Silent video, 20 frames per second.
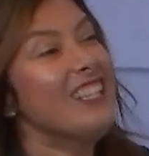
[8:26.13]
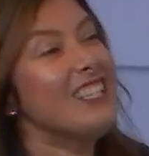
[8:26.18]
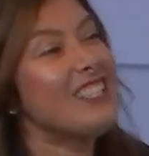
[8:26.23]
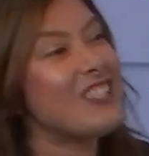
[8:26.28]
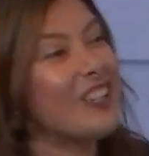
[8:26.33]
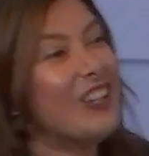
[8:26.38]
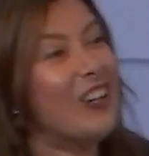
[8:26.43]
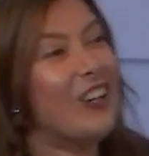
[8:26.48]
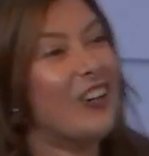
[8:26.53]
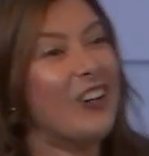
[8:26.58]

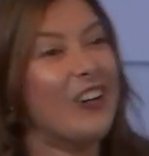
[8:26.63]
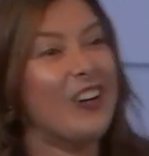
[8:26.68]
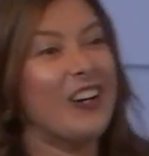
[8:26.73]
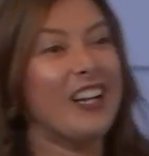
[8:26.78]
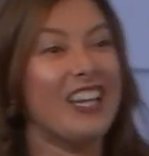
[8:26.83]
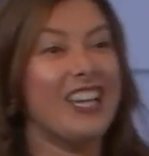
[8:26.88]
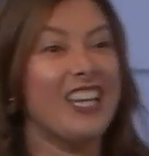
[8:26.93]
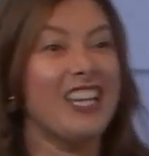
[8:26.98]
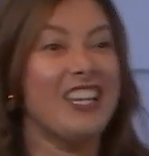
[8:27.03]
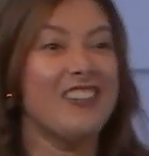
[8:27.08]
So
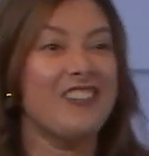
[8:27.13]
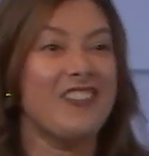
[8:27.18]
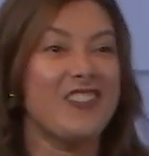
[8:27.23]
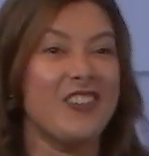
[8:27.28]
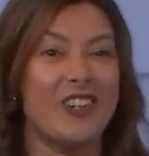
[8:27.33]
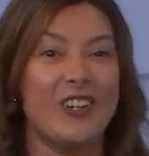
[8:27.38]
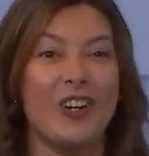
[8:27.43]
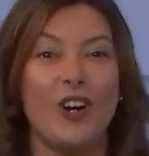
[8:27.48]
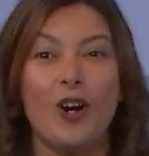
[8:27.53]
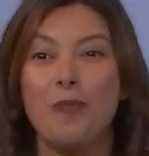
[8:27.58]
if
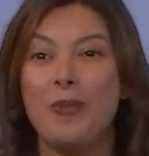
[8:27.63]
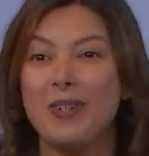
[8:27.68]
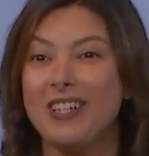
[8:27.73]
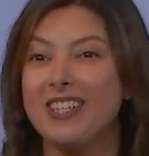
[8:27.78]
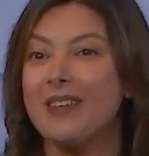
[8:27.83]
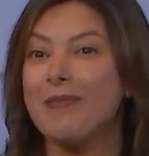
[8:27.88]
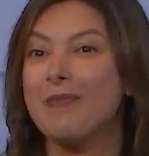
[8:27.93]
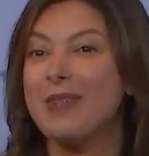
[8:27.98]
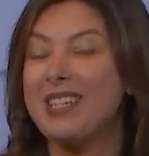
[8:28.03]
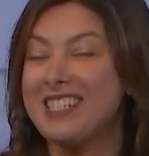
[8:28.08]
you're opening
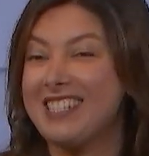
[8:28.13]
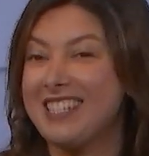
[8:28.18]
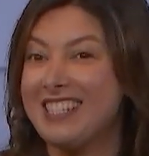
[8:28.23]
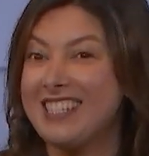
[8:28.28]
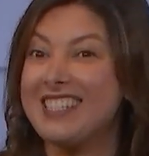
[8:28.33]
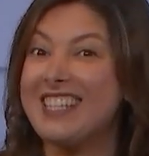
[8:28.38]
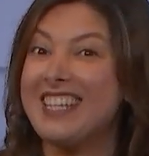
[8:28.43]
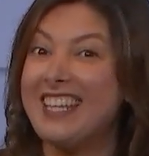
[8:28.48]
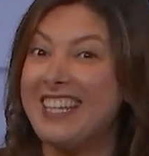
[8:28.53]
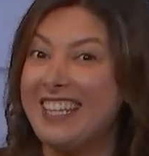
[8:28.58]
a business
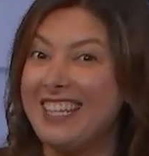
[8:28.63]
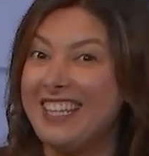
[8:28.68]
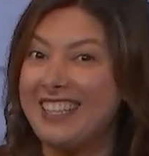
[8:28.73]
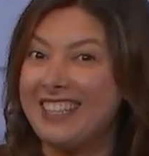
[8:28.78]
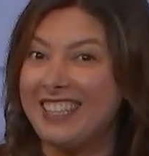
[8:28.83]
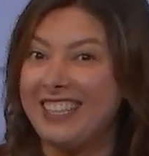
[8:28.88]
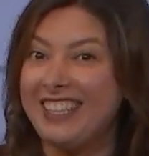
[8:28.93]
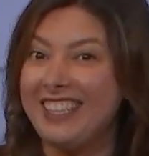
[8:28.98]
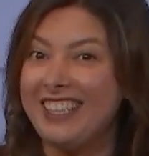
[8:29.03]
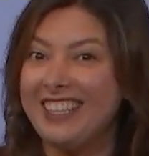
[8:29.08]
in
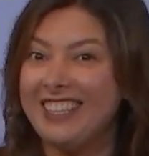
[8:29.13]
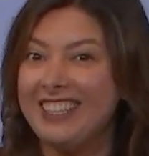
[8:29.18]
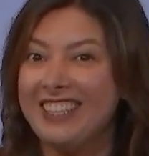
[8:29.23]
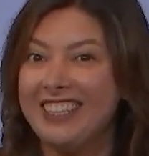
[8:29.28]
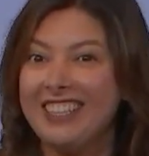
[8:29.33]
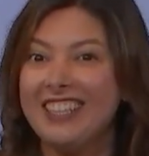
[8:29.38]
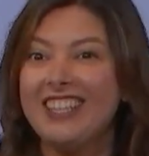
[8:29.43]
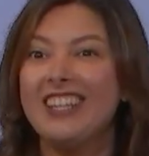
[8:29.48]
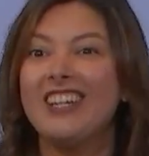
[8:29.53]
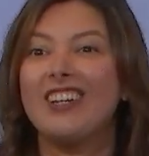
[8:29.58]
Italy,
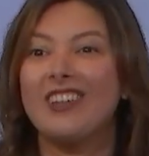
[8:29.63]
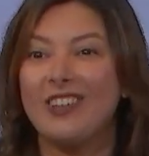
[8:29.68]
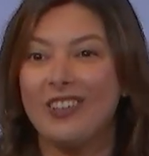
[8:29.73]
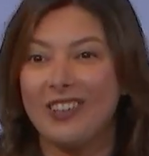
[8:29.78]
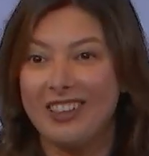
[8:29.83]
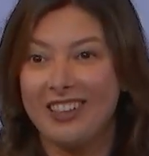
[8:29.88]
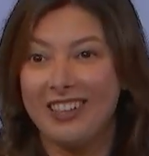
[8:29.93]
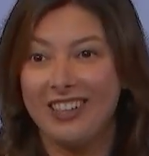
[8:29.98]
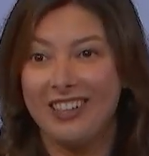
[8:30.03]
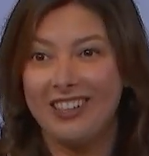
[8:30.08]
good
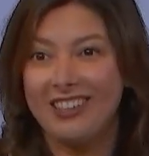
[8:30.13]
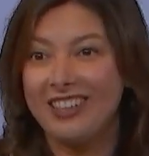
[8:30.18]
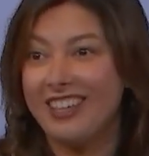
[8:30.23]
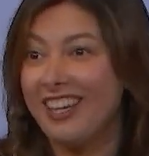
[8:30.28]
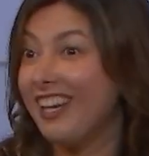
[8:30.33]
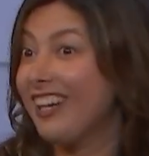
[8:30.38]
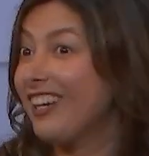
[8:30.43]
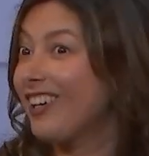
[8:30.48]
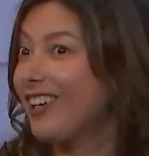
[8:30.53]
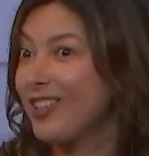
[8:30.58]
luck
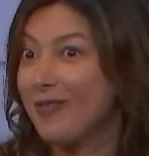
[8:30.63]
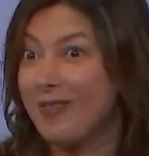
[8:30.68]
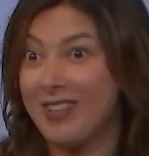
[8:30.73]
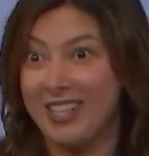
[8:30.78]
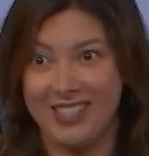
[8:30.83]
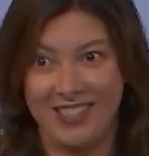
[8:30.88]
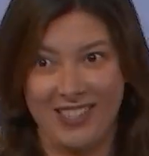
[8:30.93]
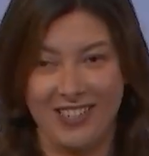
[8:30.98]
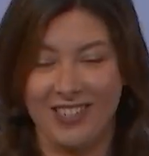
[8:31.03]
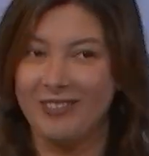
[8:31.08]
and God
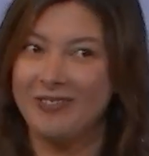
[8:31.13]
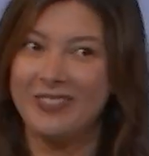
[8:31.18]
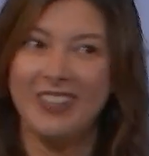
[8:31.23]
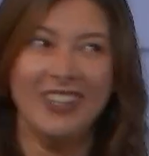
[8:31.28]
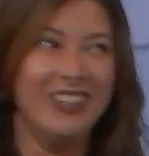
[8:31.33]
bless you.